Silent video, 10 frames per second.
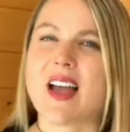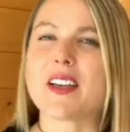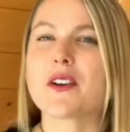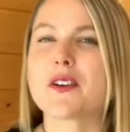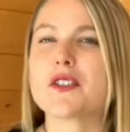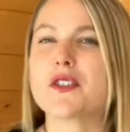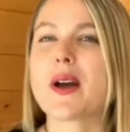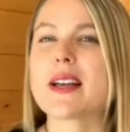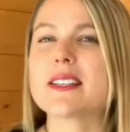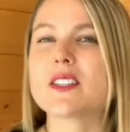I encourage you
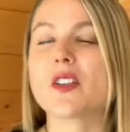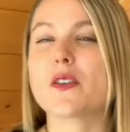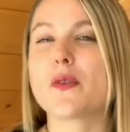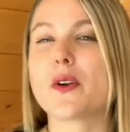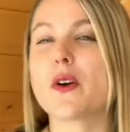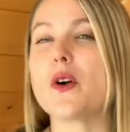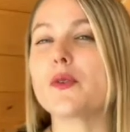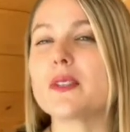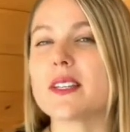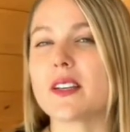guys to look for your
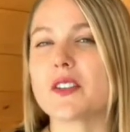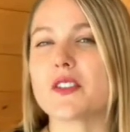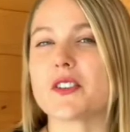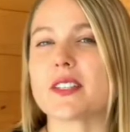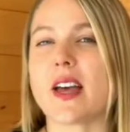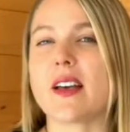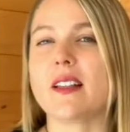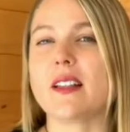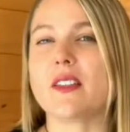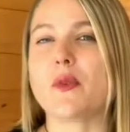own signature
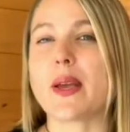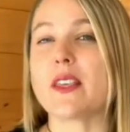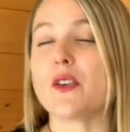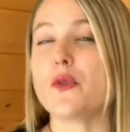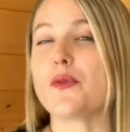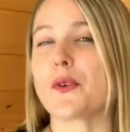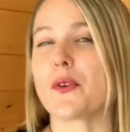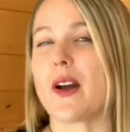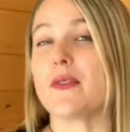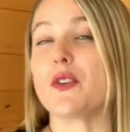style in the way that you
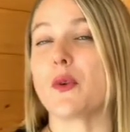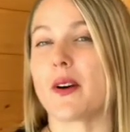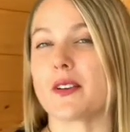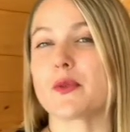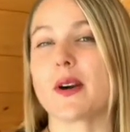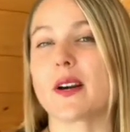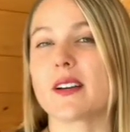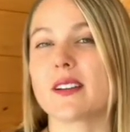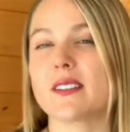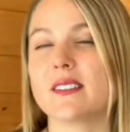photograph your artwork.